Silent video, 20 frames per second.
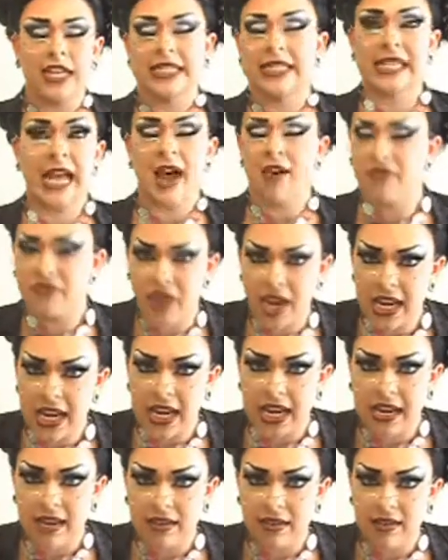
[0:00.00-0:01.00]
It's not
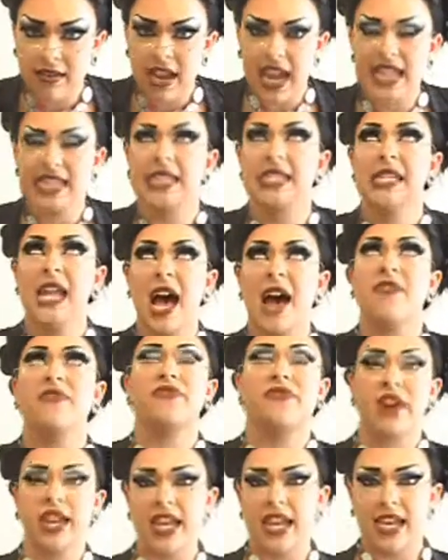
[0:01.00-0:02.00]
funny. It's not
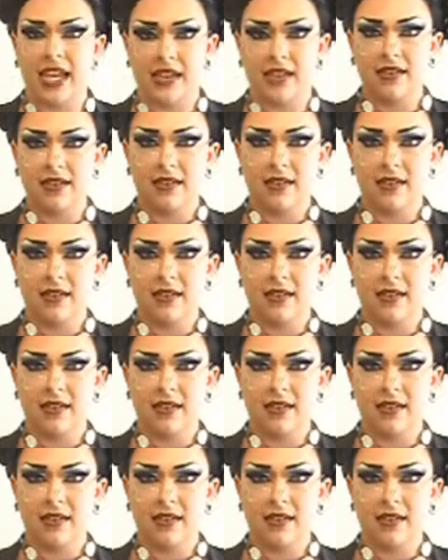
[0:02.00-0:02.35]
funny.